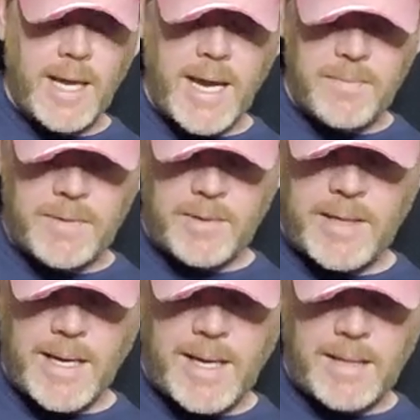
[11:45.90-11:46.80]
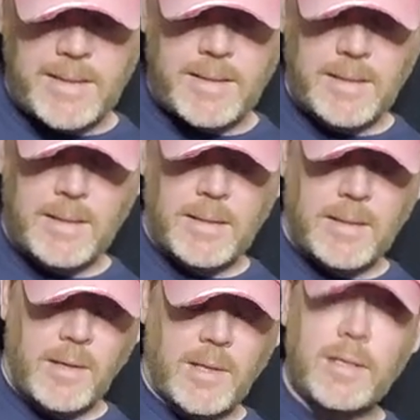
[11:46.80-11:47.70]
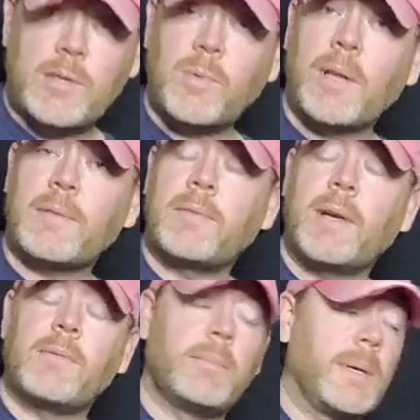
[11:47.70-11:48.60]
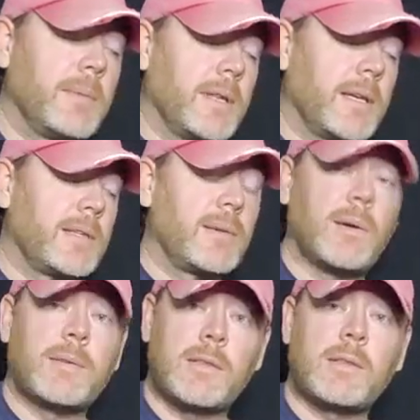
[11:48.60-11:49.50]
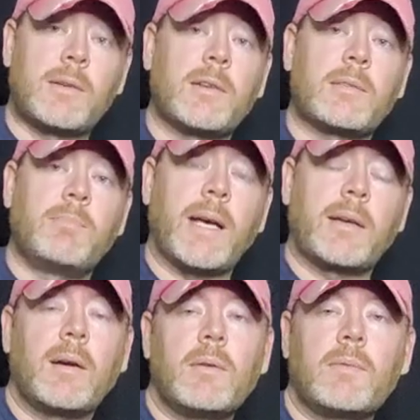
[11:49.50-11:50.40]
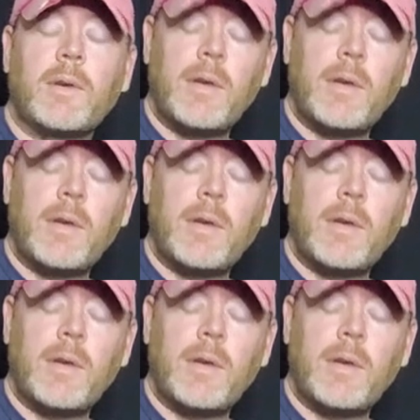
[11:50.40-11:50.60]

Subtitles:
After that, on the 12th fret, remember the guitar starts back over